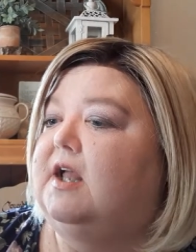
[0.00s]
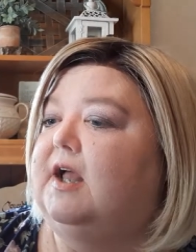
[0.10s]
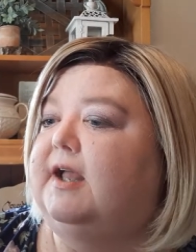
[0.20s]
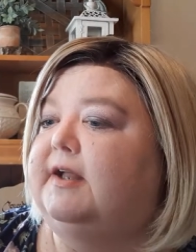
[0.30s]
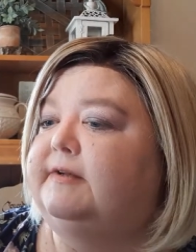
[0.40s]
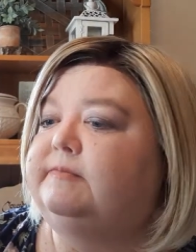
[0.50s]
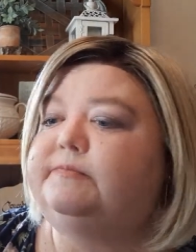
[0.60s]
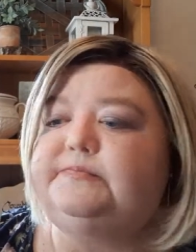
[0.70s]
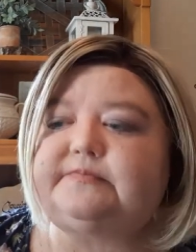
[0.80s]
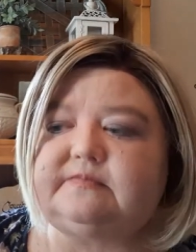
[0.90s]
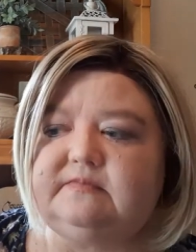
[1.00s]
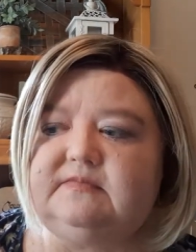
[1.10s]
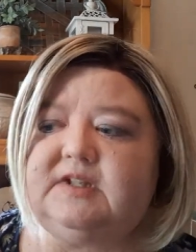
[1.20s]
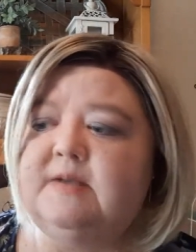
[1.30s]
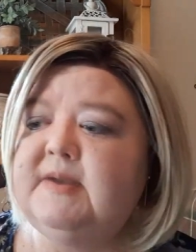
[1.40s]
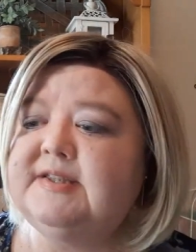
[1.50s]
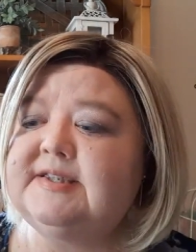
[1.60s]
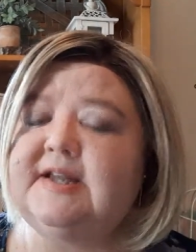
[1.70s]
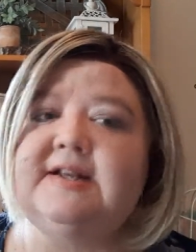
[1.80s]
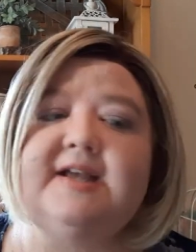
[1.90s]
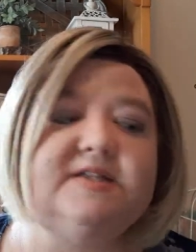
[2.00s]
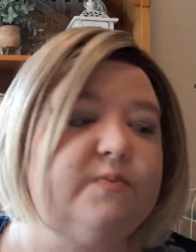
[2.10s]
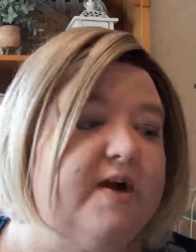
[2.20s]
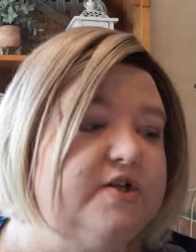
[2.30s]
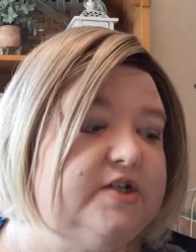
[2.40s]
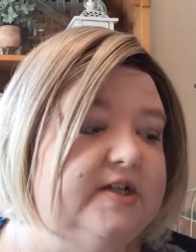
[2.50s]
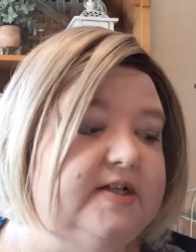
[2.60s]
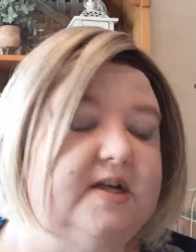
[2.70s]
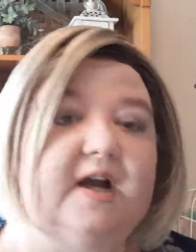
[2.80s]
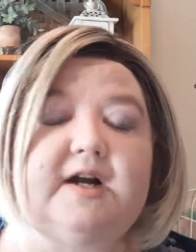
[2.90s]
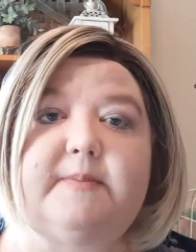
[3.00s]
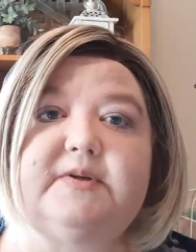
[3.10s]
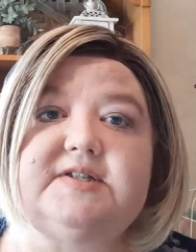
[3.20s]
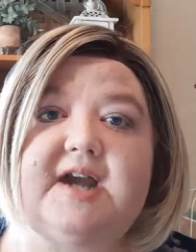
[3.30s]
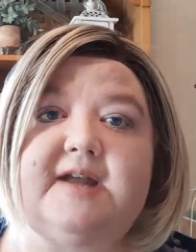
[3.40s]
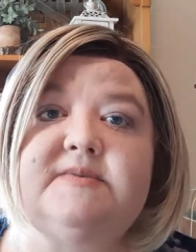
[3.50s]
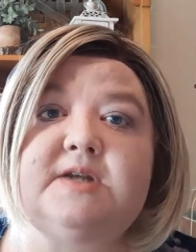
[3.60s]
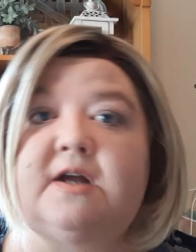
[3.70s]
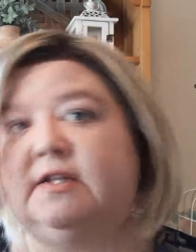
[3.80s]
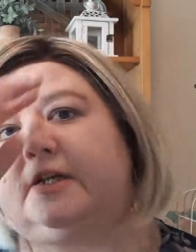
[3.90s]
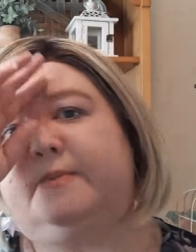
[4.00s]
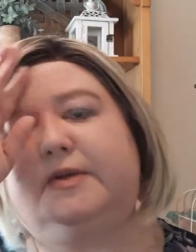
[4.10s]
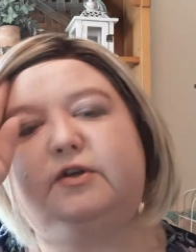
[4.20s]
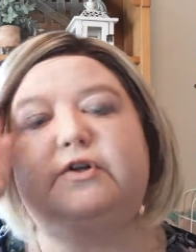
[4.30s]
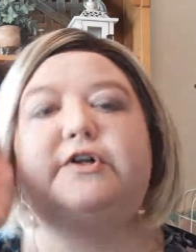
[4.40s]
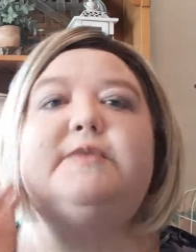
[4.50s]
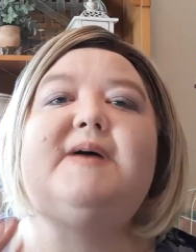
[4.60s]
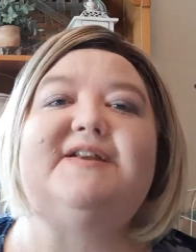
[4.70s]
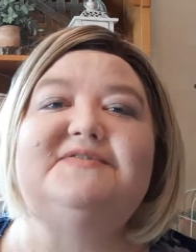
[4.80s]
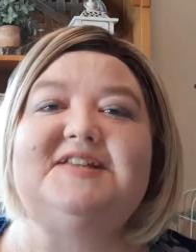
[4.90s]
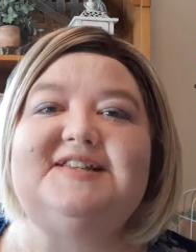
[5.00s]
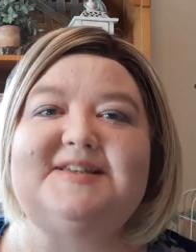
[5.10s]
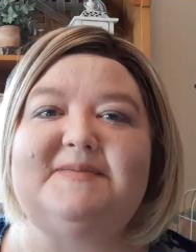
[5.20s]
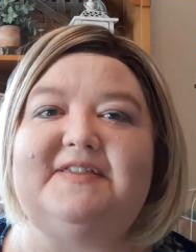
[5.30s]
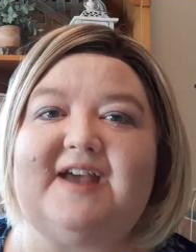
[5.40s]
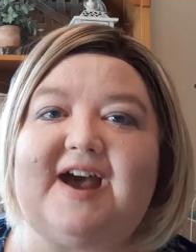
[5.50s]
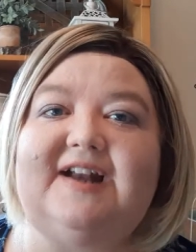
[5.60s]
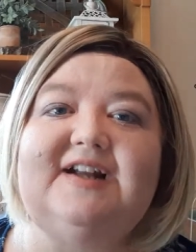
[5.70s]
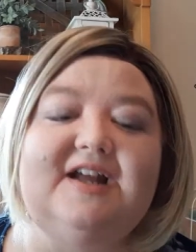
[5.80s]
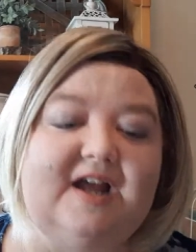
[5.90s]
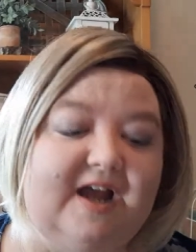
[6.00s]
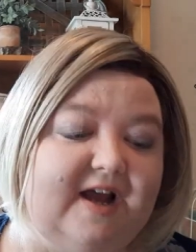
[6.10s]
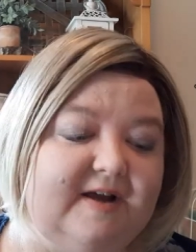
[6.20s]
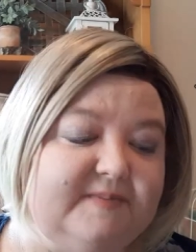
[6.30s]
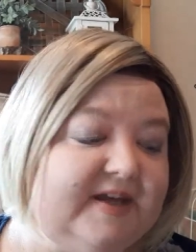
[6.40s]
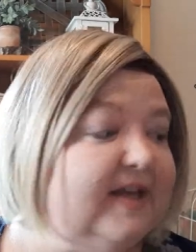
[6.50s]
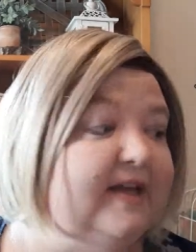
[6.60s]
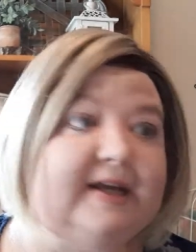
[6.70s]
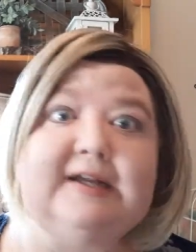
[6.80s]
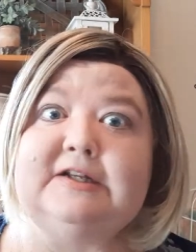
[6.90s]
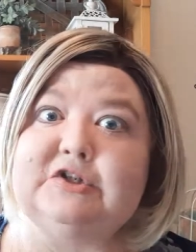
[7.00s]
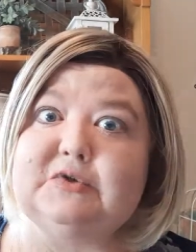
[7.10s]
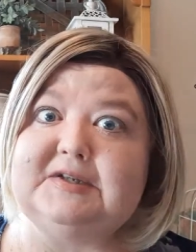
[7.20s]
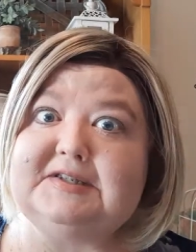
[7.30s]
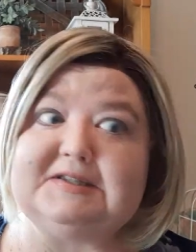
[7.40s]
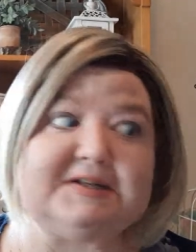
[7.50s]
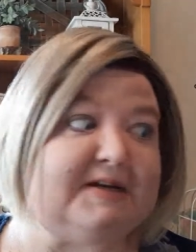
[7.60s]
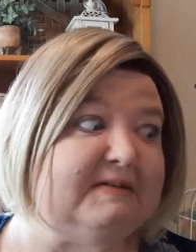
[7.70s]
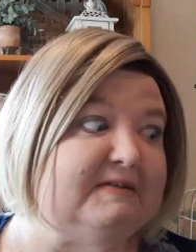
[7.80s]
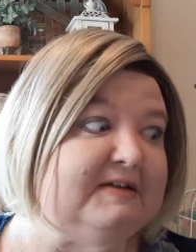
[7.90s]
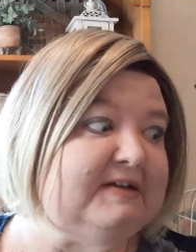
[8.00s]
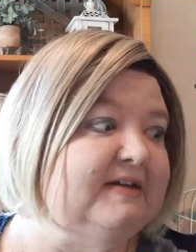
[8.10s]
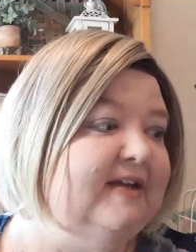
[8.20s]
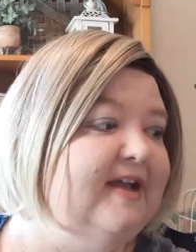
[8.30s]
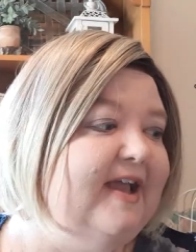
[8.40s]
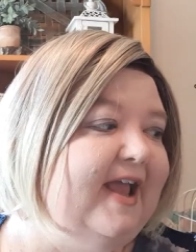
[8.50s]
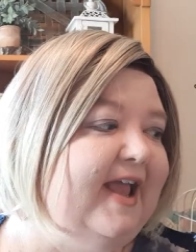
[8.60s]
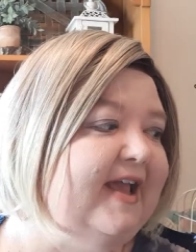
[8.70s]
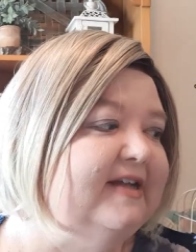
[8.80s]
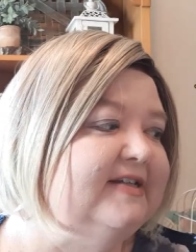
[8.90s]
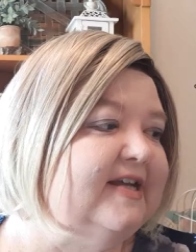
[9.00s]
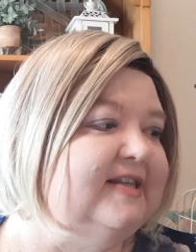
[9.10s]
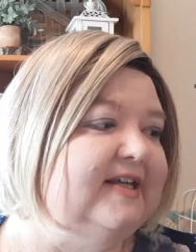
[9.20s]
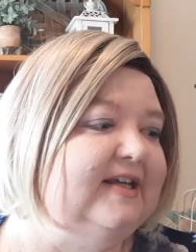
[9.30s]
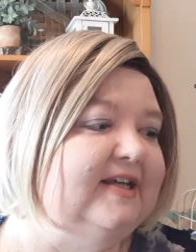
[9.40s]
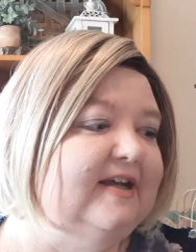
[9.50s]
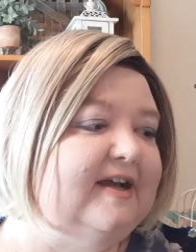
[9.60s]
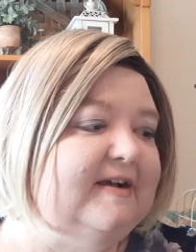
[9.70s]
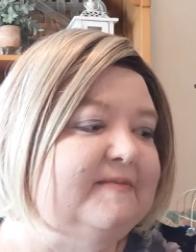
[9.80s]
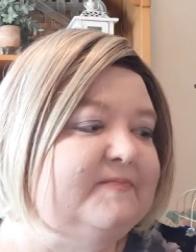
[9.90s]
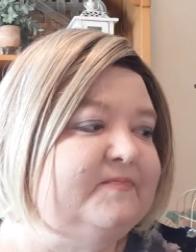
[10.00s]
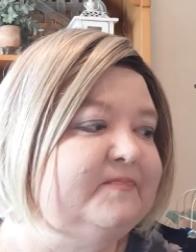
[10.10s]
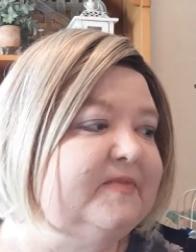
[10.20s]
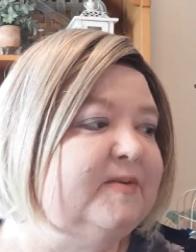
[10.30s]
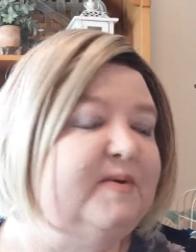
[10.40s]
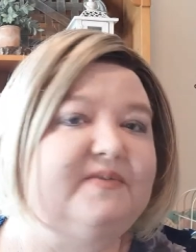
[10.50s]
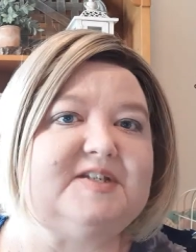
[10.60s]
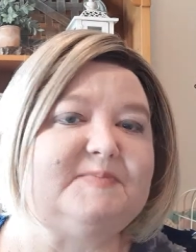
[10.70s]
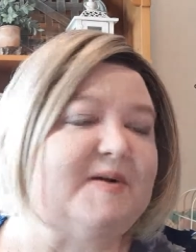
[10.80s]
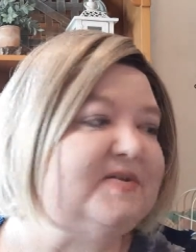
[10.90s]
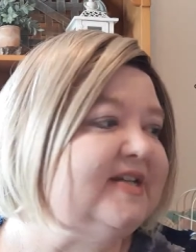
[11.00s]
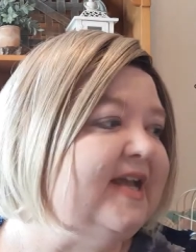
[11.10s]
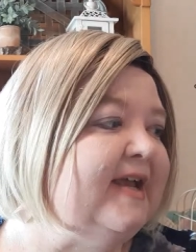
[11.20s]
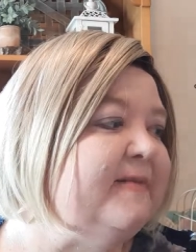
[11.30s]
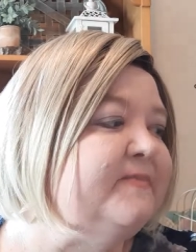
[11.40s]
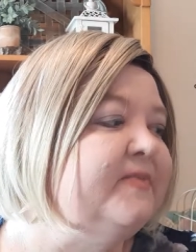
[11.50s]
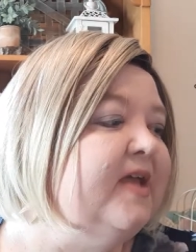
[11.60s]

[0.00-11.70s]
Um, my son has watched it a couple times on the computer. You might have seen some of that. Um, he, he enjoys this kind of thing, and I think... Um, the movie spoke to him.